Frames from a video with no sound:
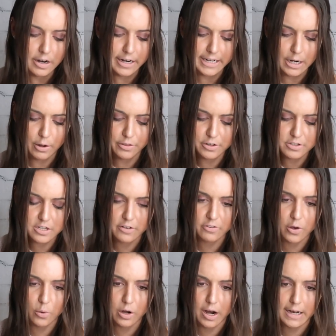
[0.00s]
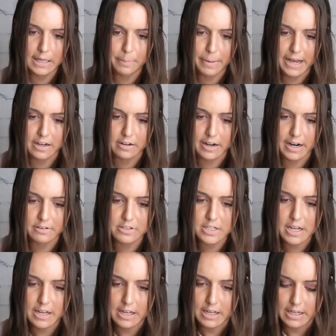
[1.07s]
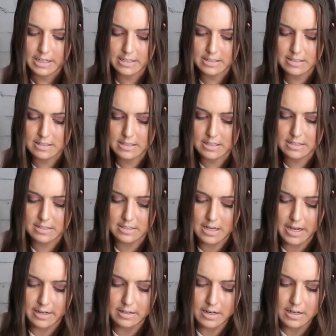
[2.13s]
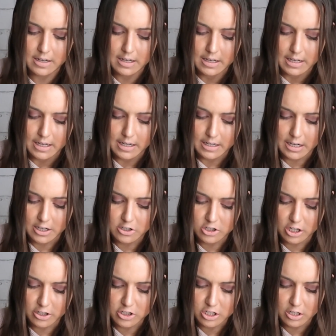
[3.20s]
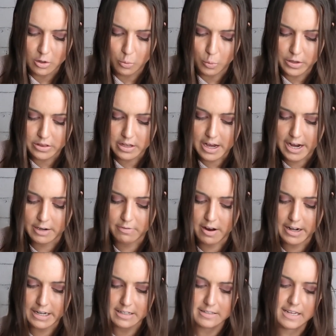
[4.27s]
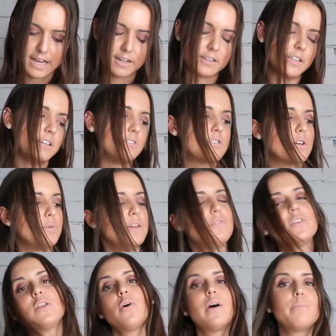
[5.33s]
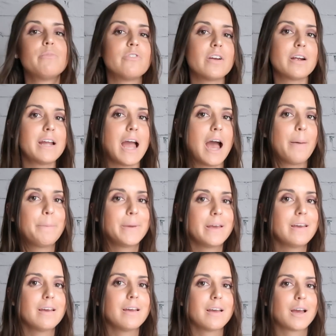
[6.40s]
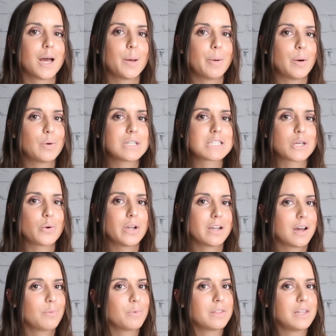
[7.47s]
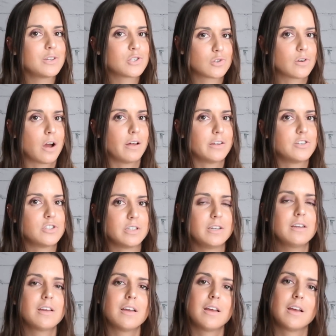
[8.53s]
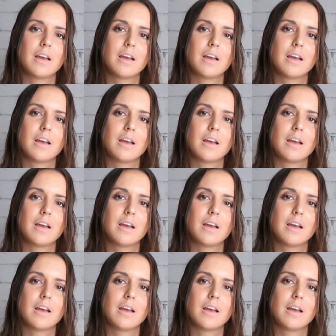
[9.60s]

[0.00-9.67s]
All right, now other stuff going on in the background is the sun in a conjunction with Chiron exactly. So even though I'm very happy about what's going on with the astrology,